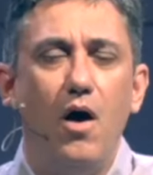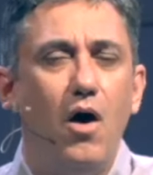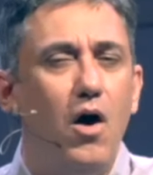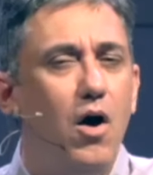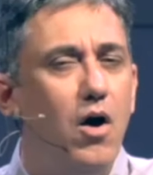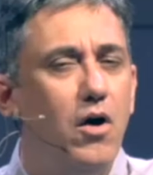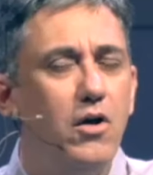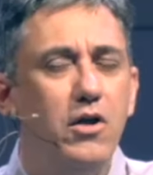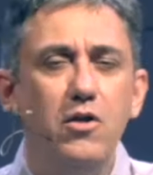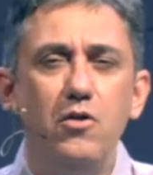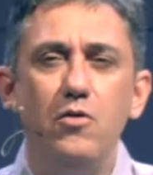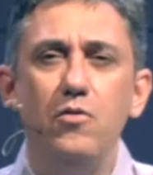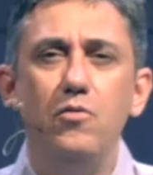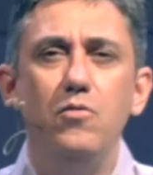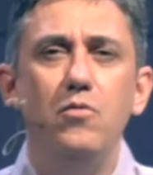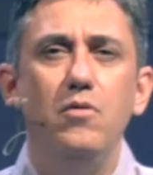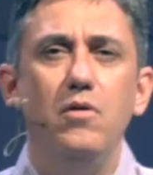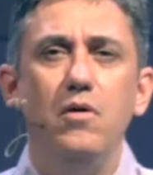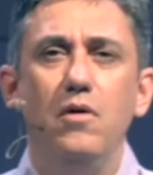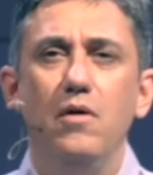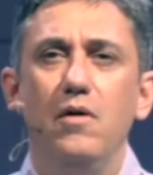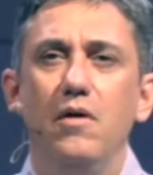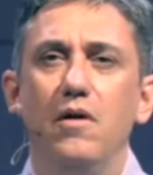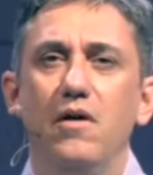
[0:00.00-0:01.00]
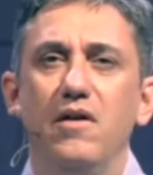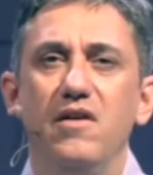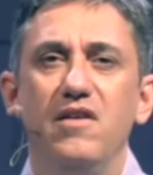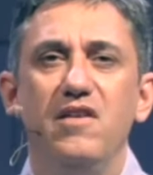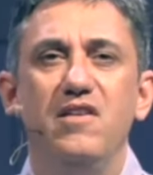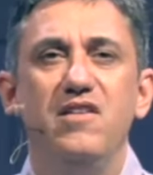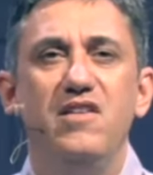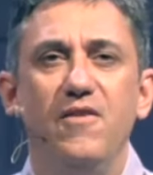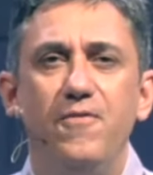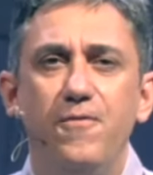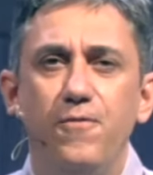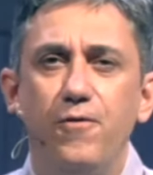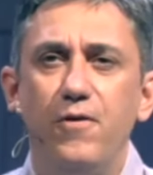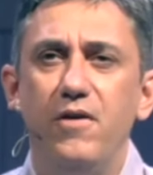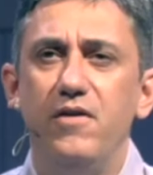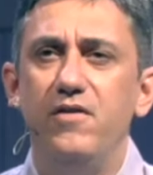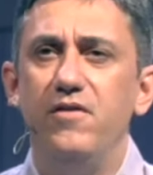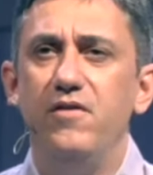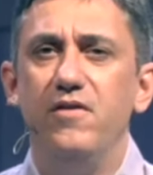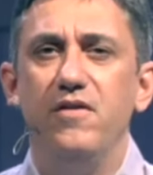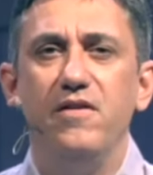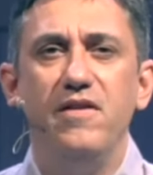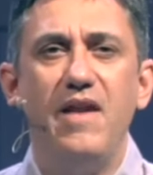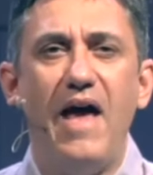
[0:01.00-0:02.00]
Are you
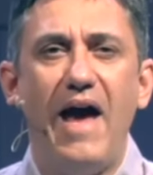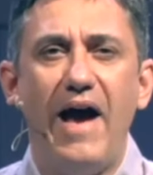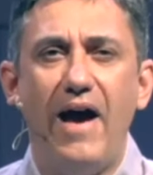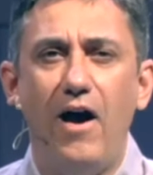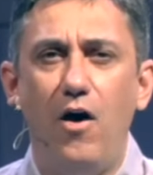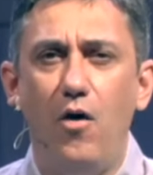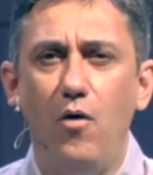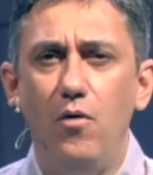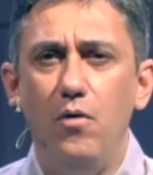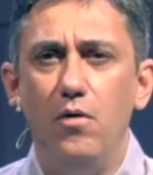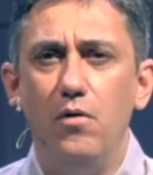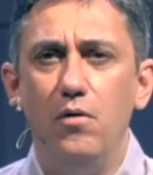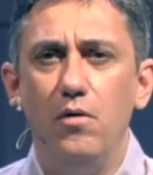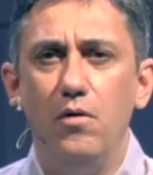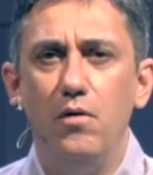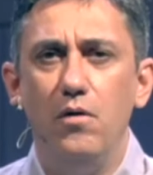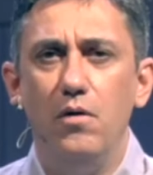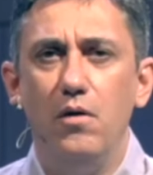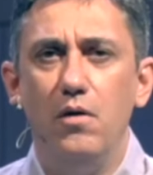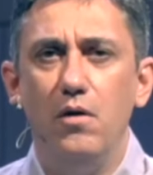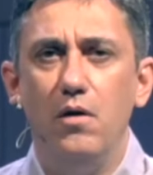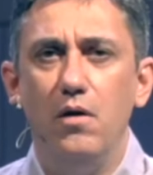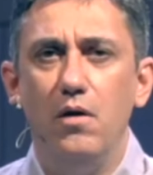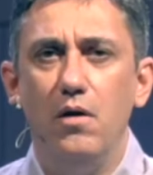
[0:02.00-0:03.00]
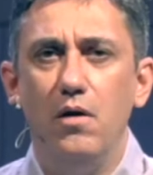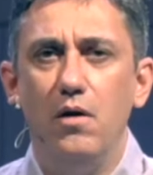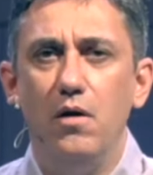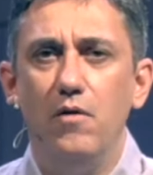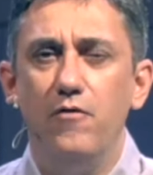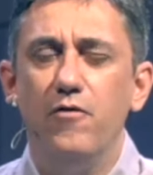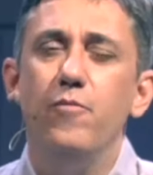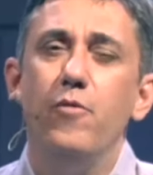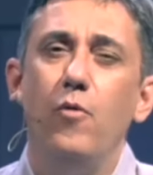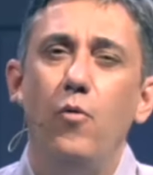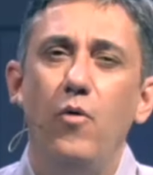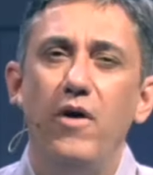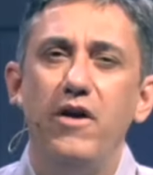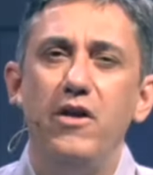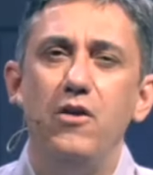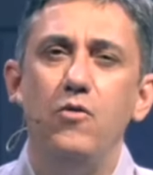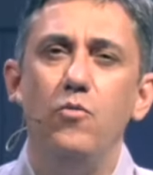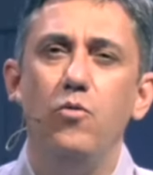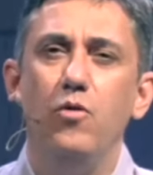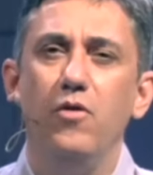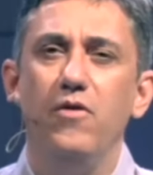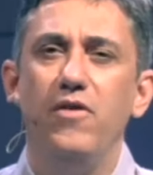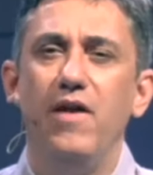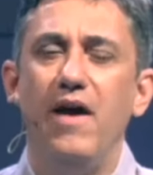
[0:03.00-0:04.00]
different now? from the way you
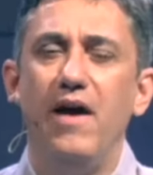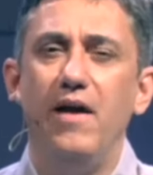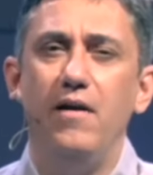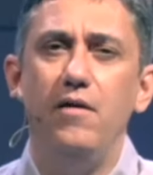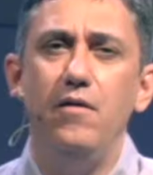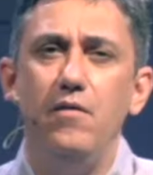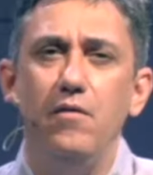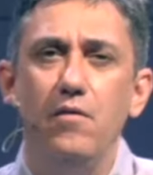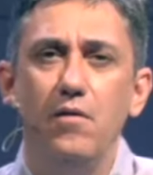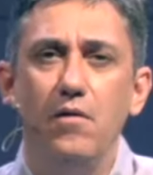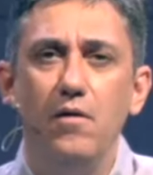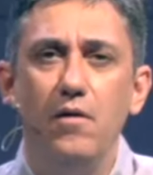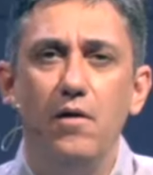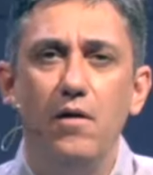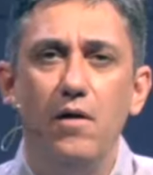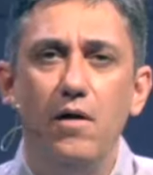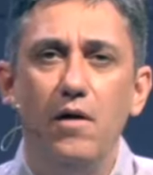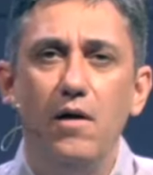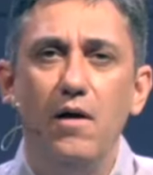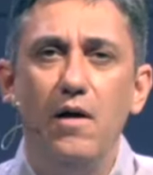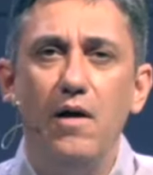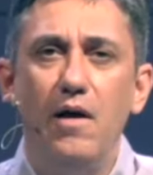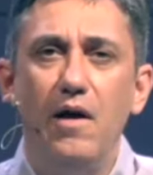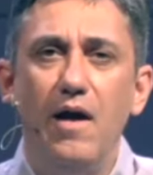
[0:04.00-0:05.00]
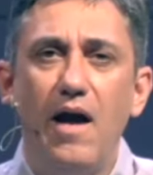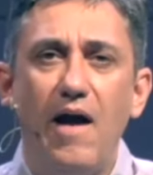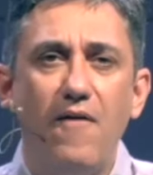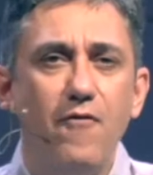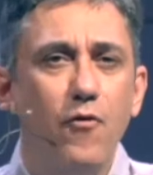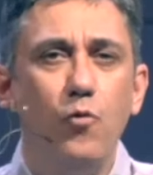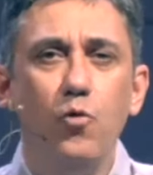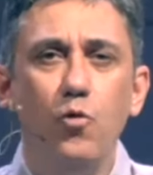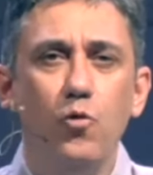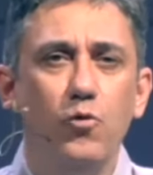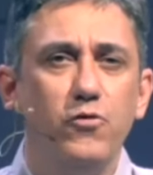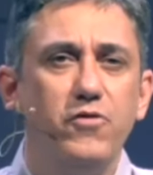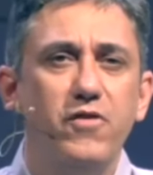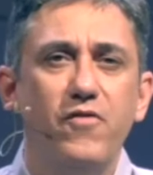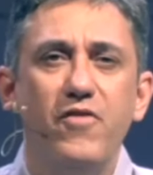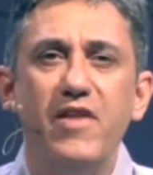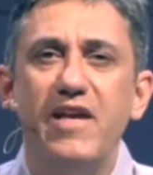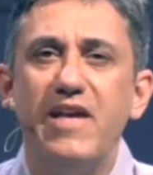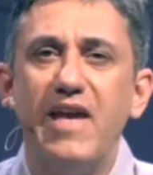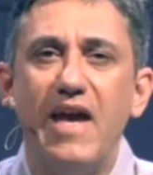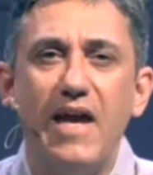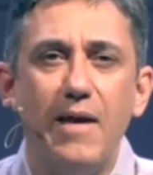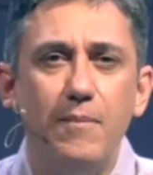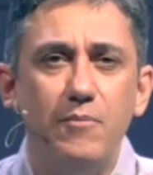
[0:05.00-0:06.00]
were then? Have the rules of the
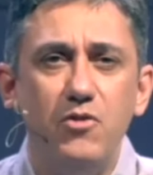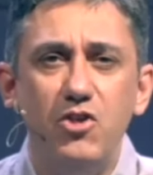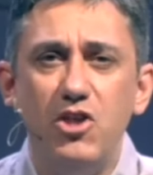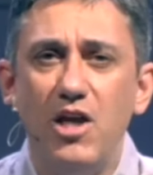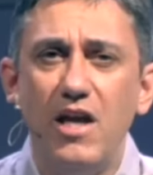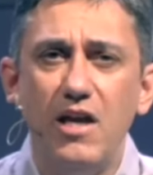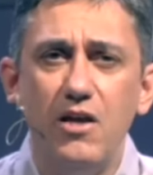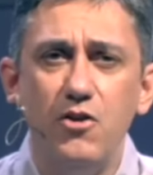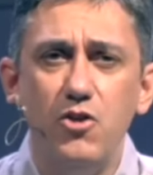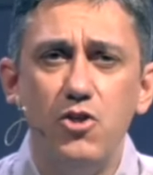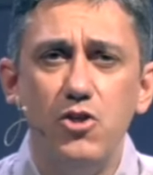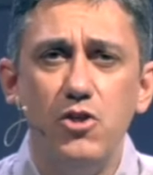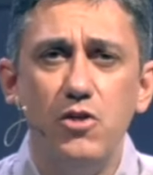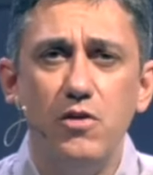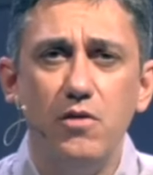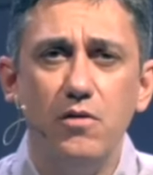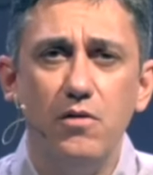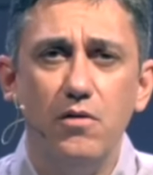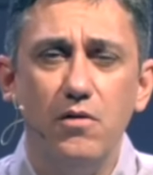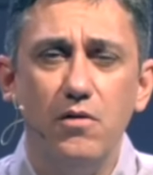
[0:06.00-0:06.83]
game changed?